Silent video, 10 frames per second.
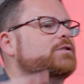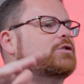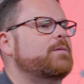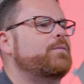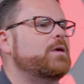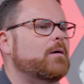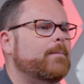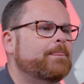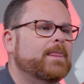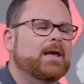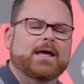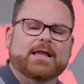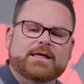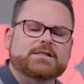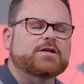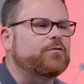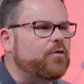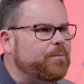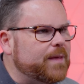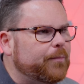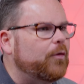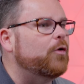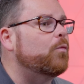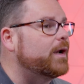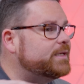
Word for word: this G P U. This is for people who want